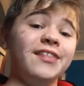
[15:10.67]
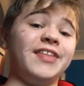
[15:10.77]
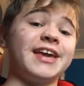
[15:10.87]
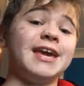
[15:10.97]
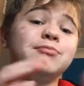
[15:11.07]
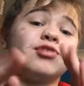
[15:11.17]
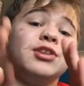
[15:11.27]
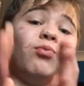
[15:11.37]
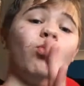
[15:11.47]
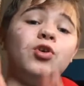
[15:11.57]
They keep
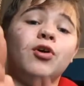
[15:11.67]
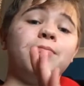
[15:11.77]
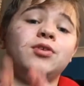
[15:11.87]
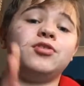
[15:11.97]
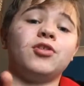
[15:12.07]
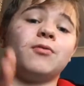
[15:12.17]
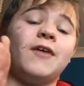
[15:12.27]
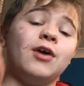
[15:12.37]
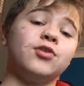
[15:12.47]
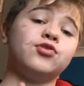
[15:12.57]
trying to one-up each other of
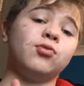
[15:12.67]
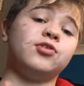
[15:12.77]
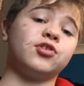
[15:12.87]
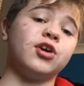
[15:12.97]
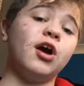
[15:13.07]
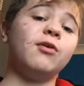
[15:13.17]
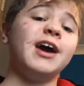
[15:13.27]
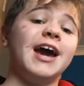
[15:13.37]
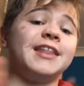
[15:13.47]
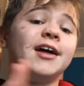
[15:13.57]
how the story should go
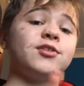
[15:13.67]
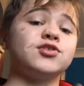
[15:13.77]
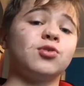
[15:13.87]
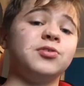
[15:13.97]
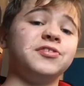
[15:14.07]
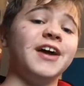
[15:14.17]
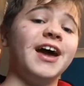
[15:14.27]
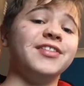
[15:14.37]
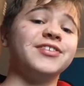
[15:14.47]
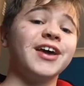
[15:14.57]
and how the story should
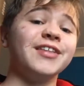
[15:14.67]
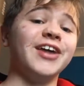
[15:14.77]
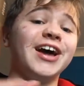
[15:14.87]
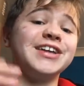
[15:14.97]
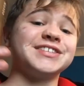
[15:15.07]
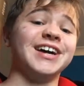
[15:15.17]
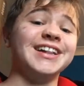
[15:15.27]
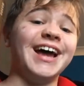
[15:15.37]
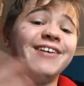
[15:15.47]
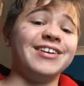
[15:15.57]
end, that it's
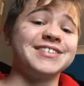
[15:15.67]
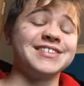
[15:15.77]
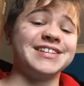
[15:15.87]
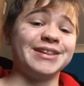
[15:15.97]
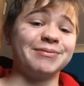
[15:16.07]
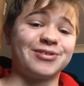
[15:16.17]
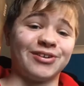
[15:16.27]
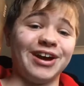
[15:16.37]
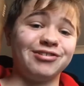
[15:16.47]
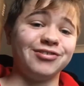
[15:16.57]
hilarious to see them
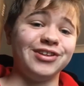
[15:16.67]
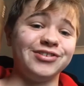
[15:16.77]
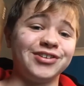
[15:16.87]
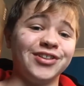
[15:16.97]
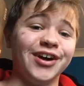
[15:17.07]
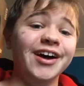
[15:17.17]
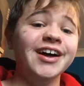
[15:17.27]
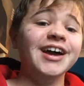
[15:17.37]
crash with each other,